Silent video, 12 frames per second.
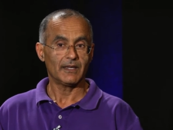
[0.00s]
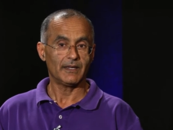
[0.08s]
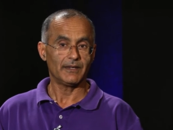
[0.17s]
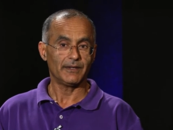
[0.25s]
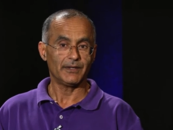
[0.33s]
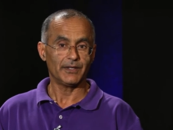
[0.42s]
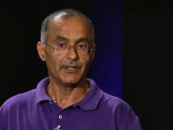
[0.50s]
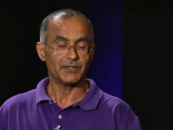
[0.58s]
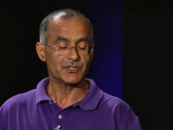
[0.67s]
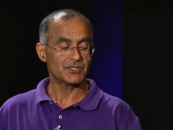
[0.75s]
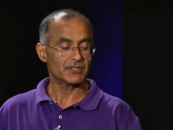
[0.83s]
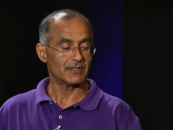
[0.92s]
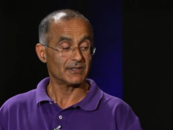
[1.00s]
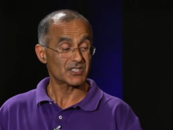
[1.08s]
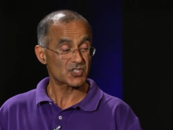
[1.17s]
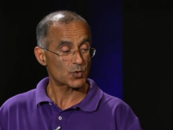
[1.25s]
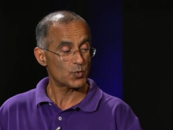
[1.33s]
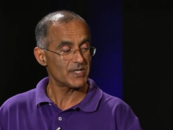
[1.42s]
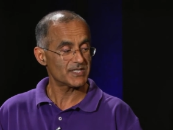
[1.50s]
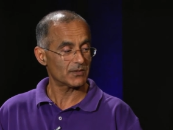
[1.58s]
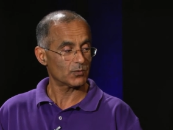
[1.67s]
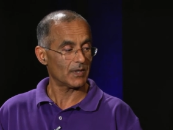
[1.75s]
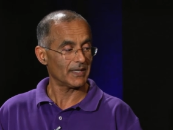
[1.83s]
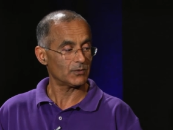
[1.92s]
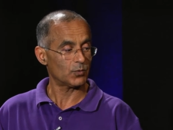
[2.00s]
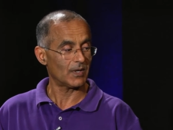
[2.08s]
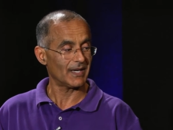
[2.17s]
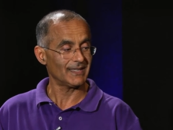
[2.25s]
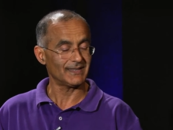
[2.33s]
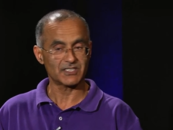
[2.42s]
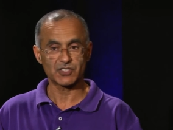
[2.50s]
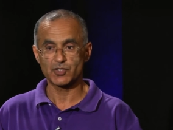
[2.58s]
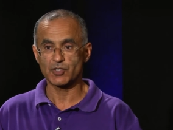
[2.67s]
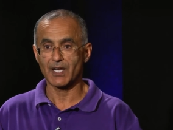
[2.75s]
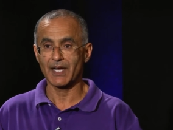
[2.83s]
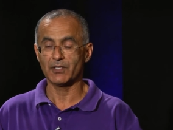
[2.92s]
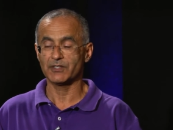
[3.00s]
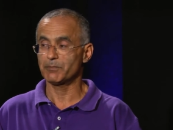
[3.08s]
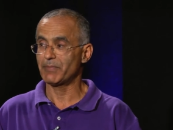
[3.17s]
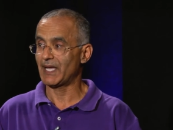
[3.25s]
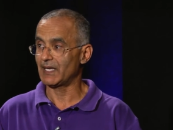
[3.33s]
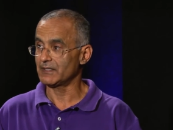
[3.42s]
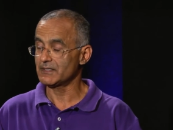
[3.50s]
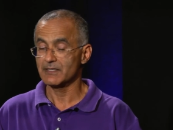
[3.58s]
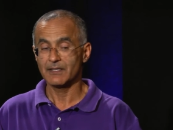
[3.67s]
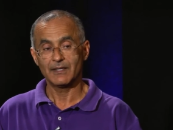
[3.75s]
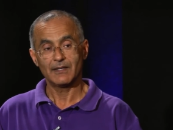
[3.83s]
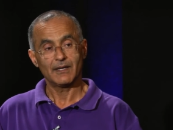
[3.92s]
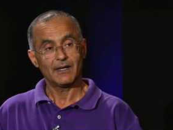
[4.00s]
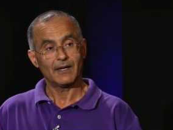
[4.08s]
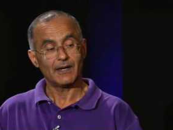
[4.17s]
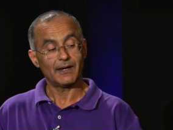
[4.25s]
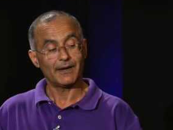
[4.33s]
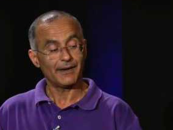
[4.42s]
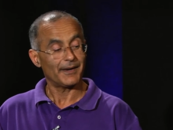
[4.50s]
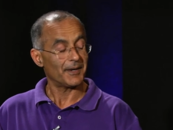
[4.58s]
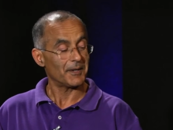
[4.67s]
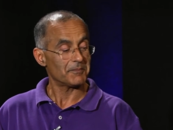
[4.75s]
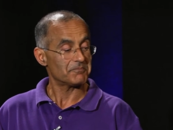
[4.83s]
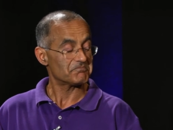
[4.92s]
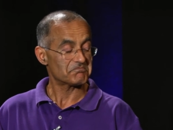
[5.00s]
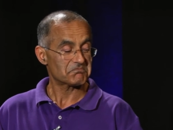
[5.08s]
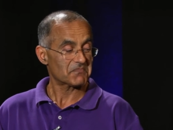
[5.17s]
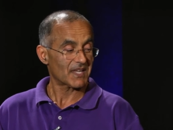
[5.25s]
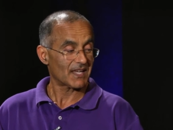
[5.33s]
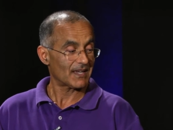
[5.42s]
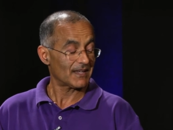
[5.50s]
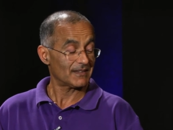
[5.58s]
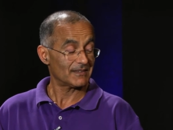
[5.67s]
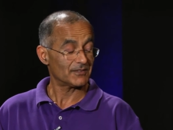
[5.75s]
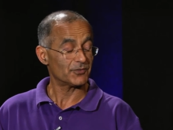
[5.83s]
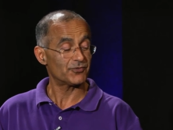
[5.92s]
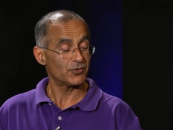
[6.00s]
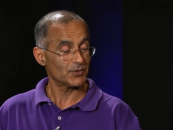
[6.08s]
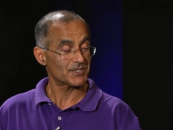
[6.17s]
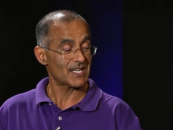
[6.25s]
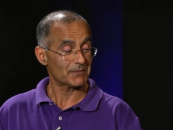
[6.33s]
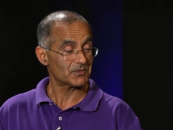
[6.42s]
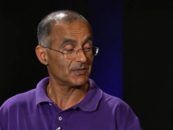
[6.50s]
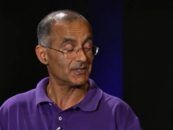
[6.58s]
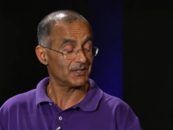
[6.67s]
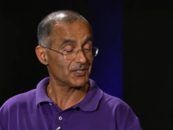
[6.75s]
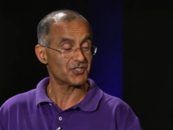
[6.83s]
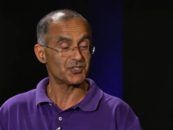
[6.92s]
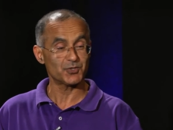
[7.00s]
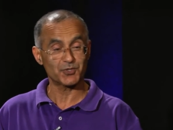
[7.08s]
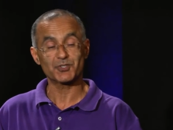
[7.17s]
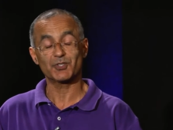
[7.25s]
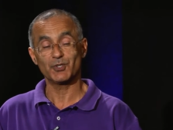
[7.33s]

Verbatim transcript: It is an exquisite white wine. It's dry on the palate. Um, and the fruit is absolutely delicious. You should,